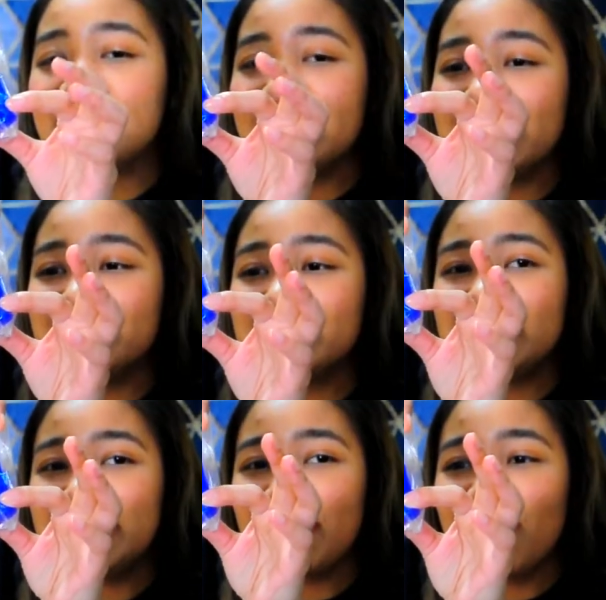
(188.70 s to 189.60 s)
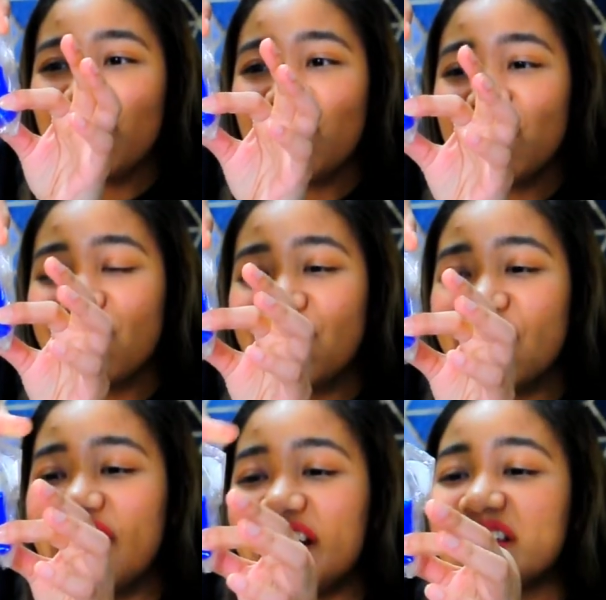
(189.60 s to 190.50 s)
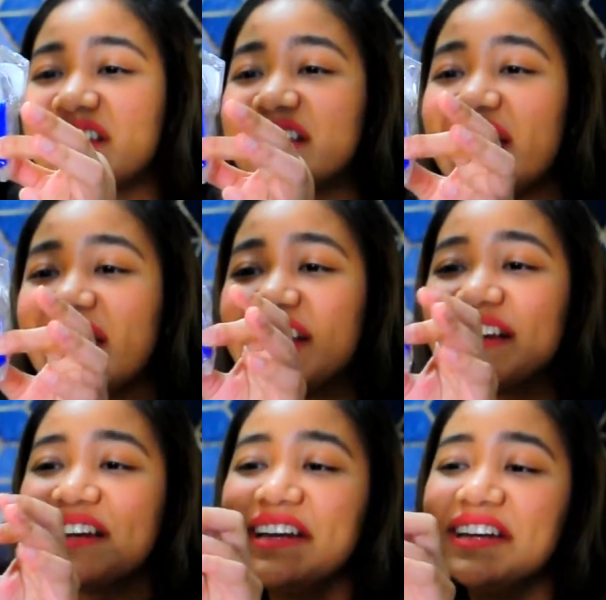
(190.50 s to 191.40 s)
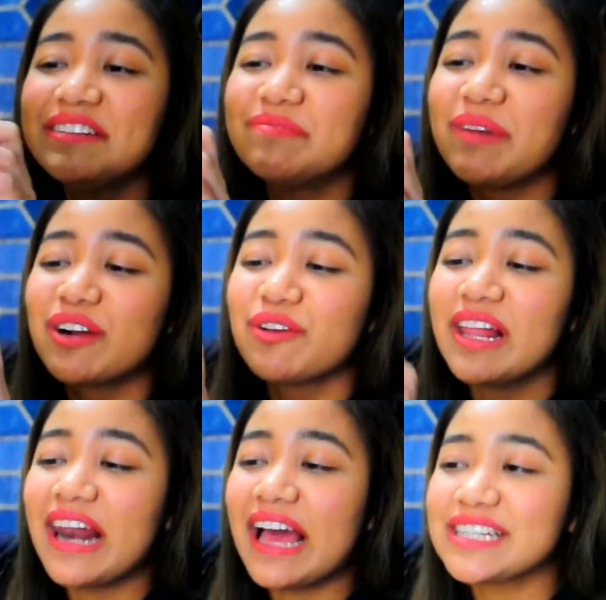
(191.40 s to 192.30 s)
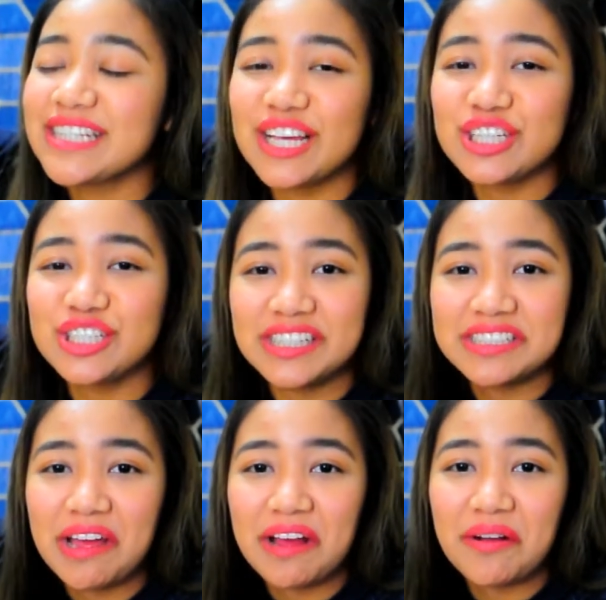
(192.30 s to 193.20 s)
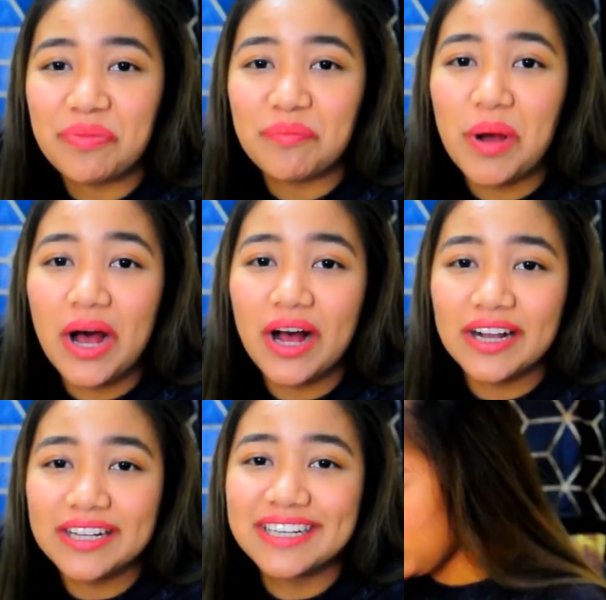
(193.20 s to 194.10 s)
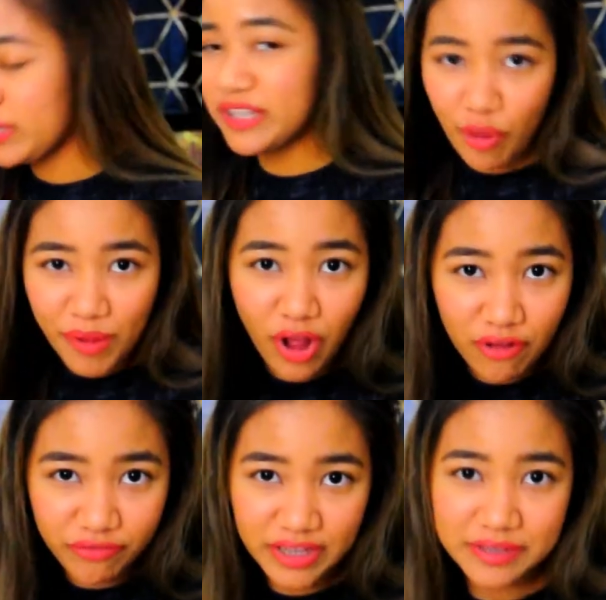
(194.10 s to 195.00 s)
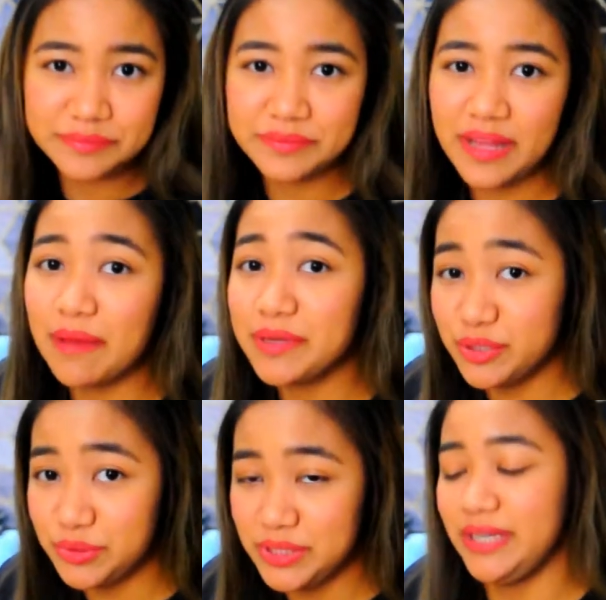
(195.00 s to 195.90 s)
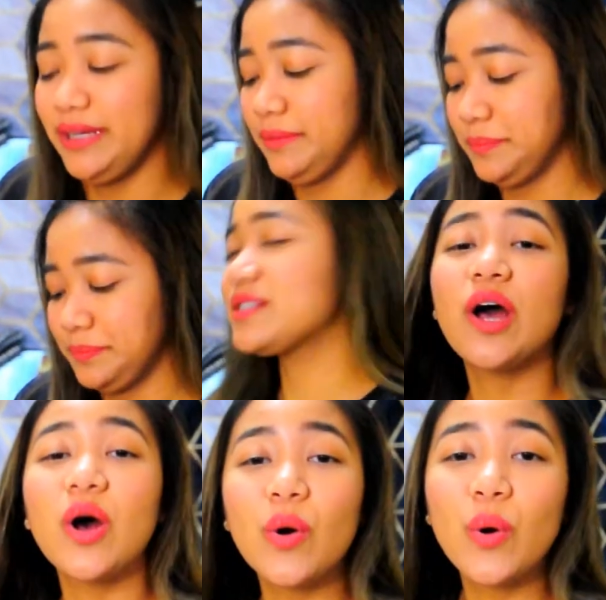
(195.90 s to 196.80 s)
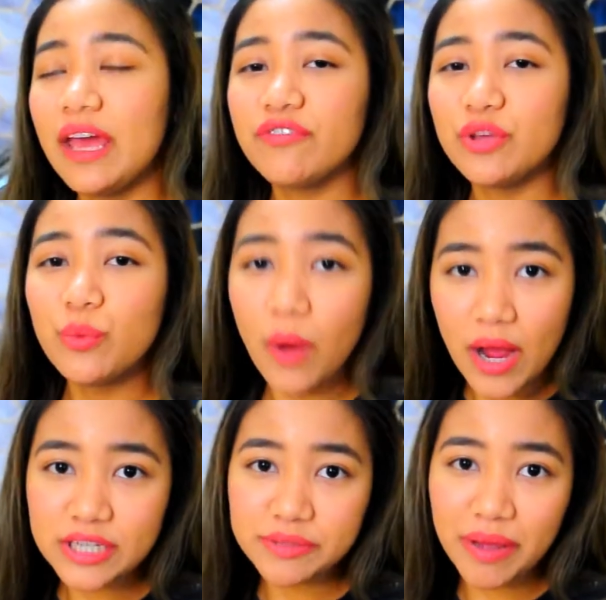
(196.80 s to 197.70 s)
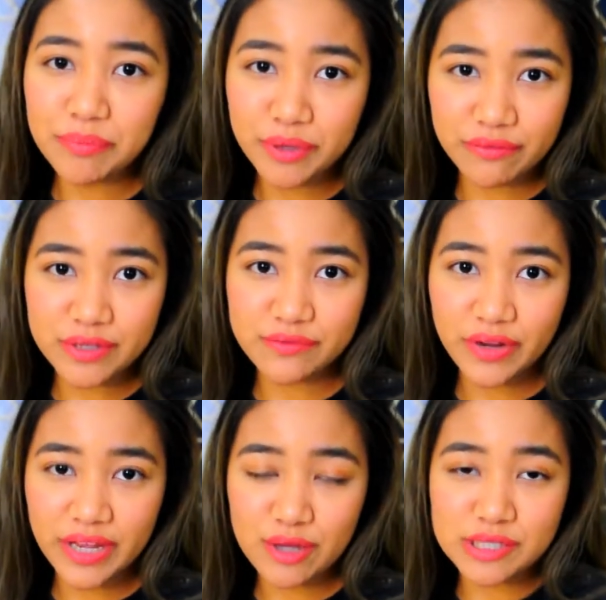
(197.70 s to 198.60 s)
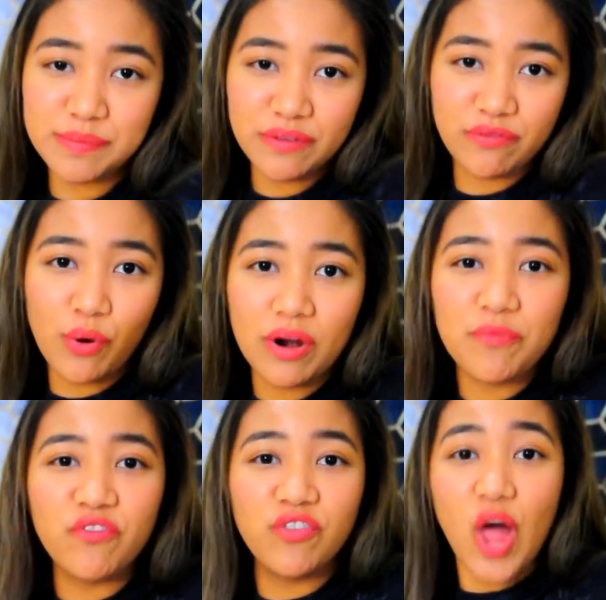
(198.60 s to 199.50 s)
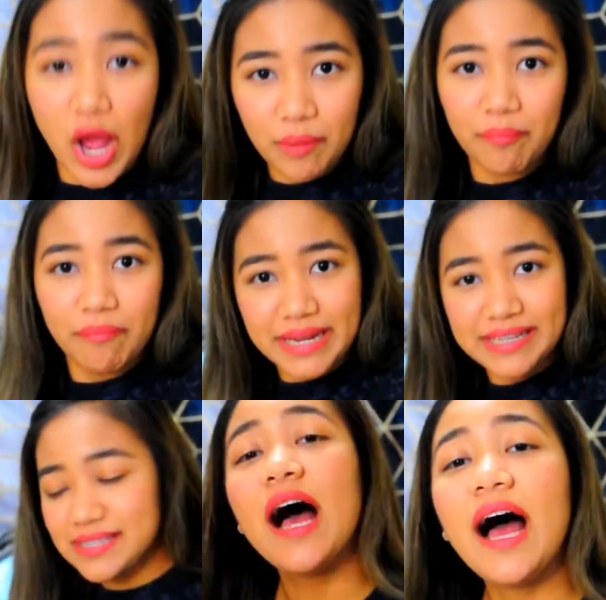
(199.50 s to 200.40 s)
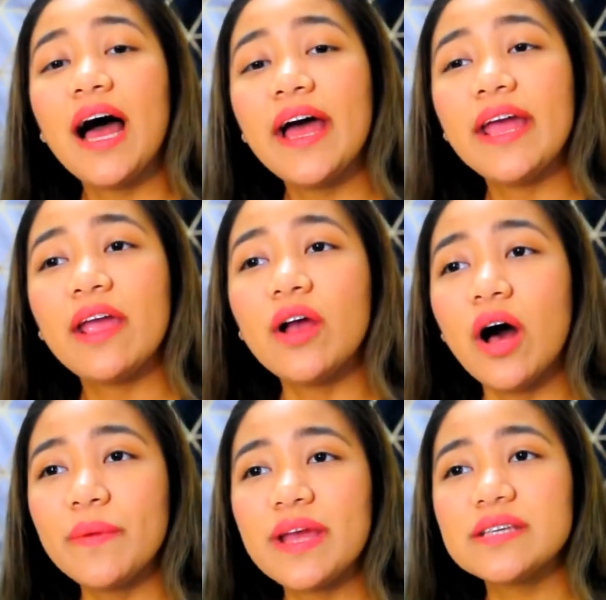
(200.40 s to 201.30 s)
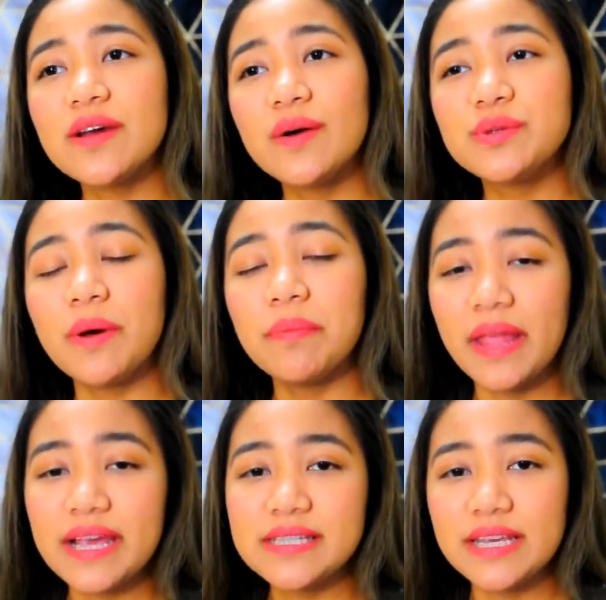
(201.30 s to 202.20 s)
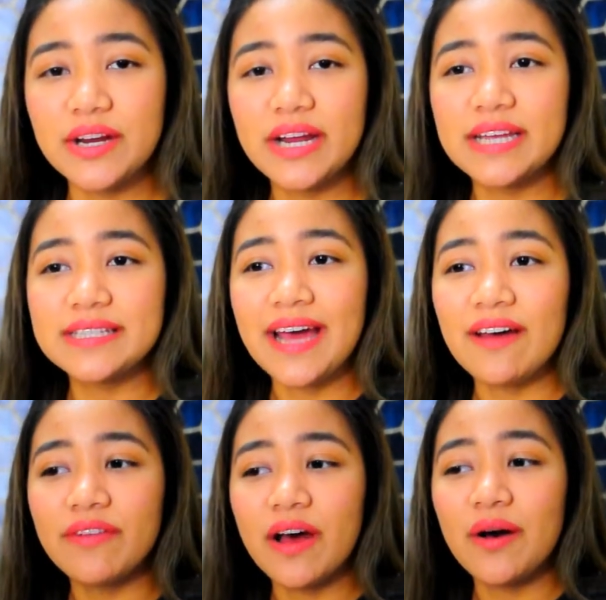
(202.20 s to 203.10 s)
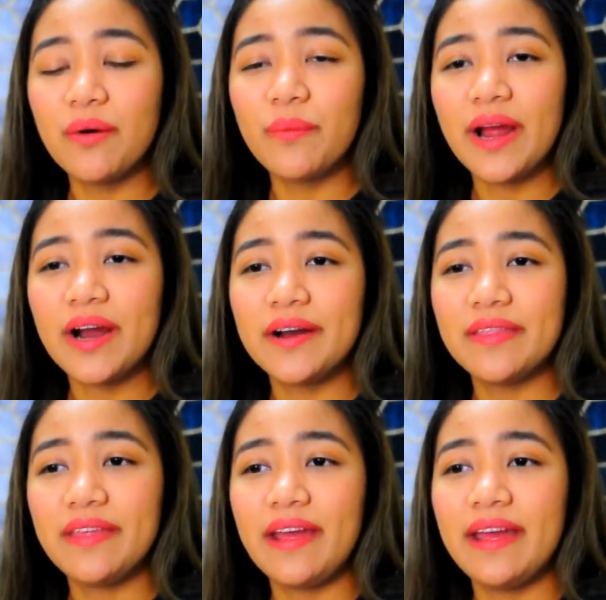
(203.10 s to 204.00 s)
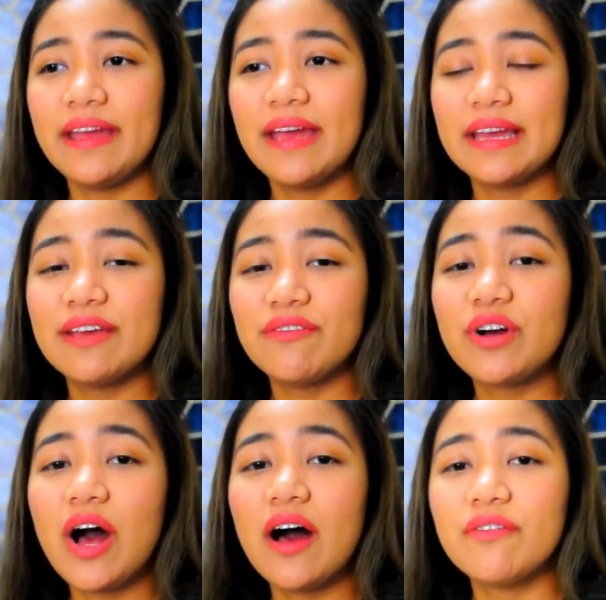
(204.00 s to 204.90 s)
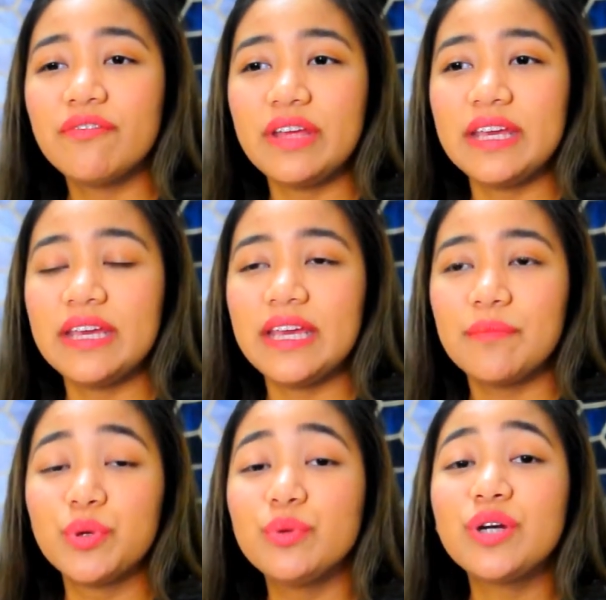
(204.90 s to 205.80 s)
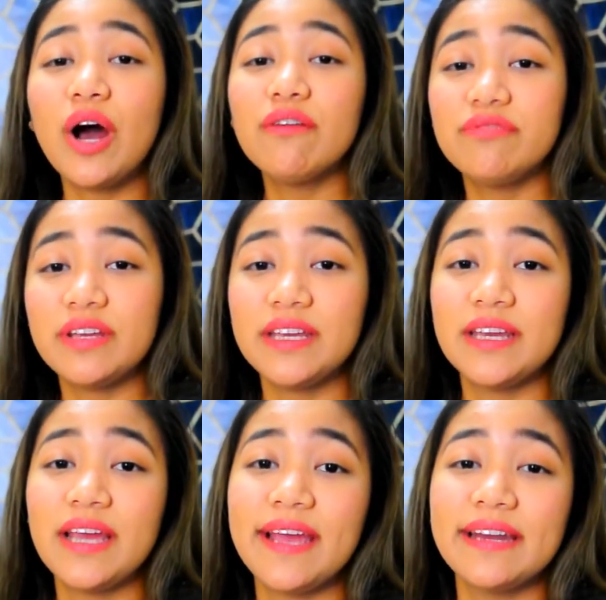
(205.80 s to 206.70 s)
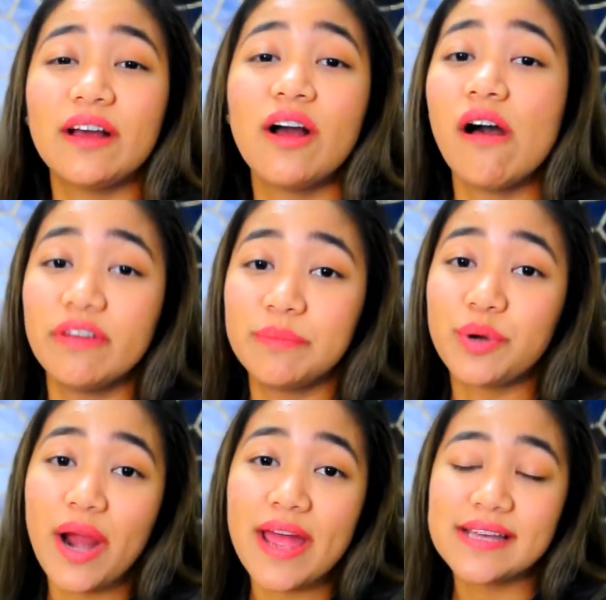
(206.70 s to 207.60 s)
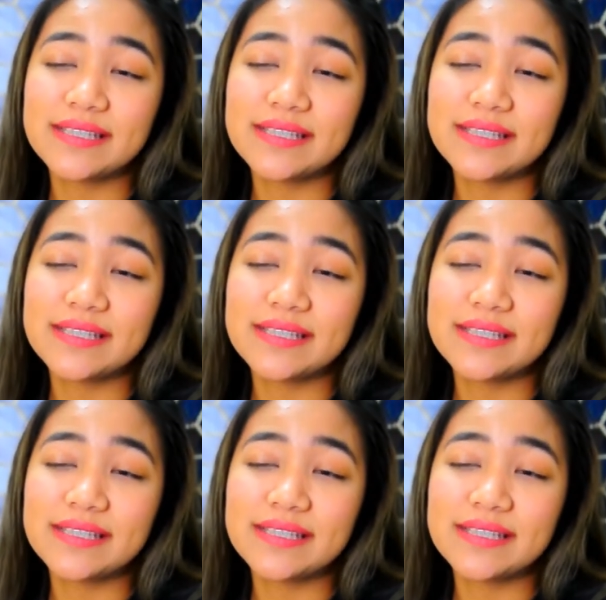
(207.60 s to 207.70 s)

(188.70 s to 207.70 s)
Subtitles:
leaves here and then mag-relax lang siya sa mug. When hindi ako mag-coffee, I'ma do tea. So if you watch my previous videos before Vlogmas, I always go to a place here in Davao where they give coffee, brewed coffee in a coffee press.